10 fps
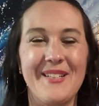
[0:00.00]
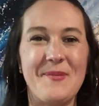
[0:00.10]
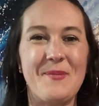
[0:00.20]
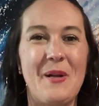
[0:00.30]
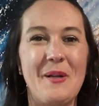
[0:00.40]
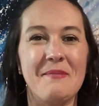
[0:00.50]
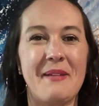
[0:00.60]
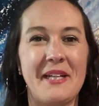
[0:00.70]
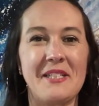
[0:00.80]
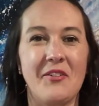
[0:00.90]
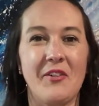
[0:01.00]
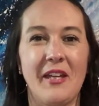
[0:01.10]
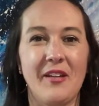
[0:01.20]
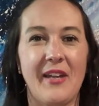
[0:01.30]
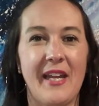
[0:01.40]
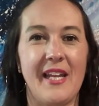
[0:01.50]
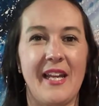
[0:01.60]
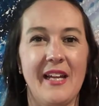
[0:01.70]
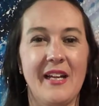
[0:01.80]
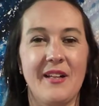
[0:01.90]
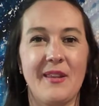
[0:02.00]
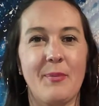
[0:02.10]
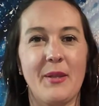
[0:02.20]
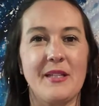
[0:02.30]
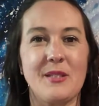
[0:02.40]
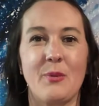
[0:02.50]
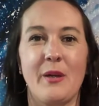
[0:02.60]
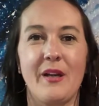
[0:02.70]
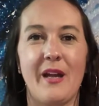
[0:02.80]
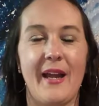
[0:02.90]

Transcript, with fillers: Welcome back to Creative Katy, the place where